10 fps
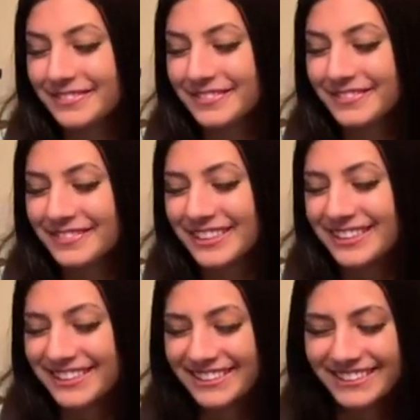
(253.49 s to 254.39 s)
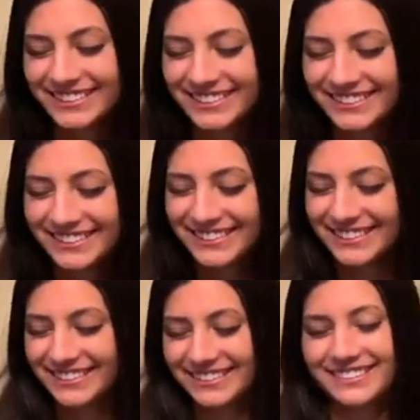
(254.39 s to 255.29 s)

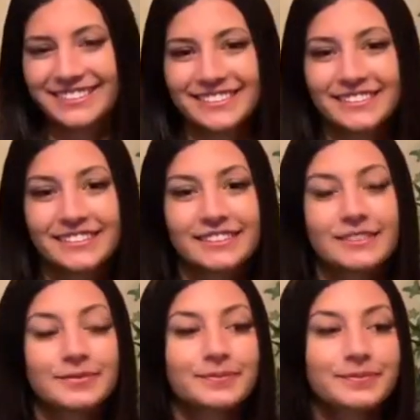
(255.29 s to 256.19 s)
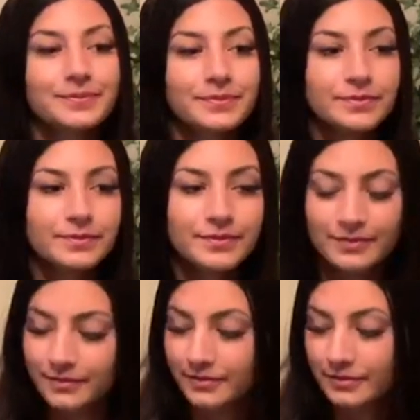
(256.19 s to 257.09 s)

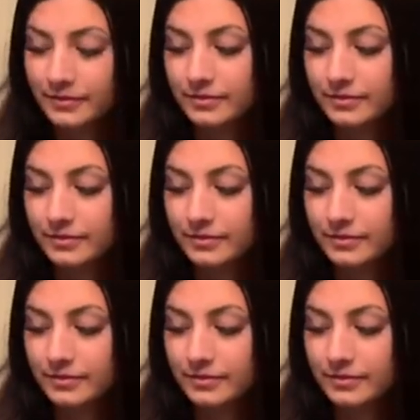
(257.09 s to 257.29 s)
[no speech]